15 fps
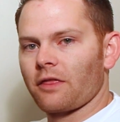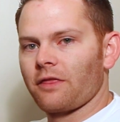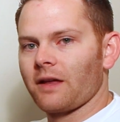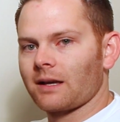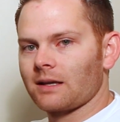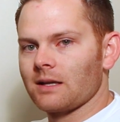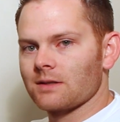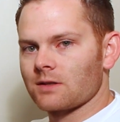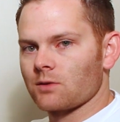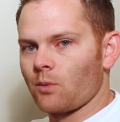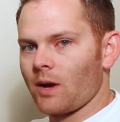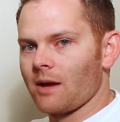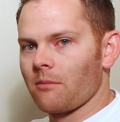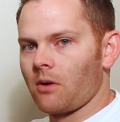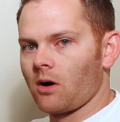thickness
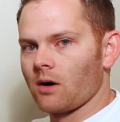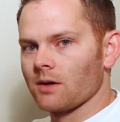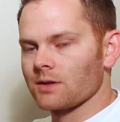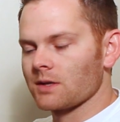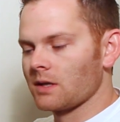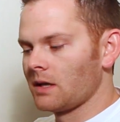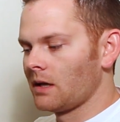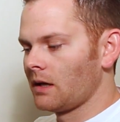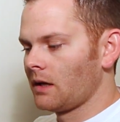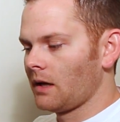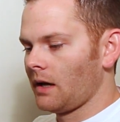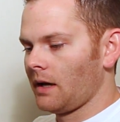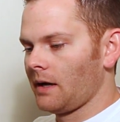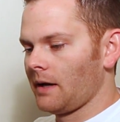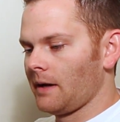sway bars,
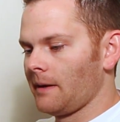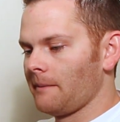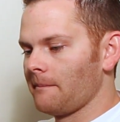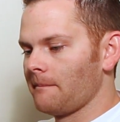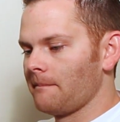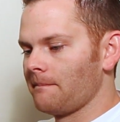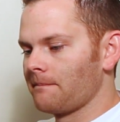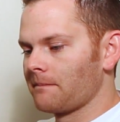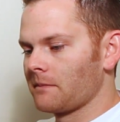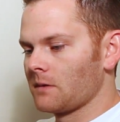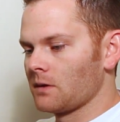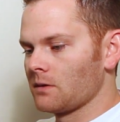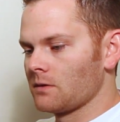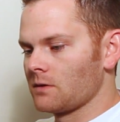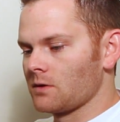
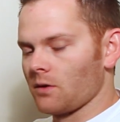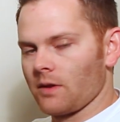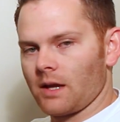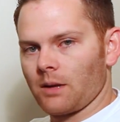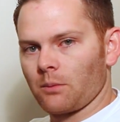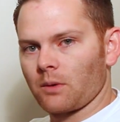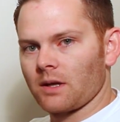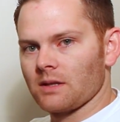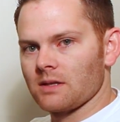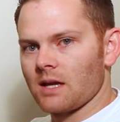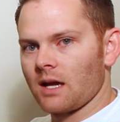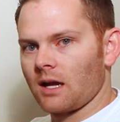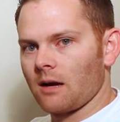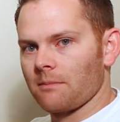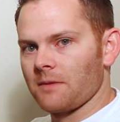so that it can
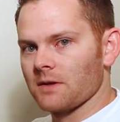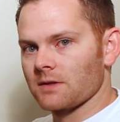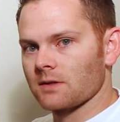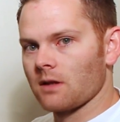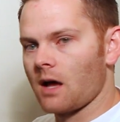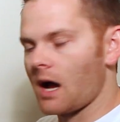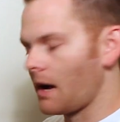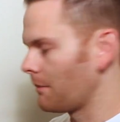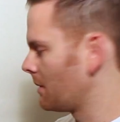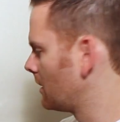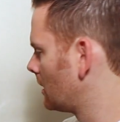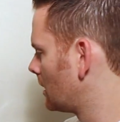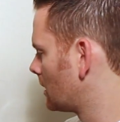take up the slop.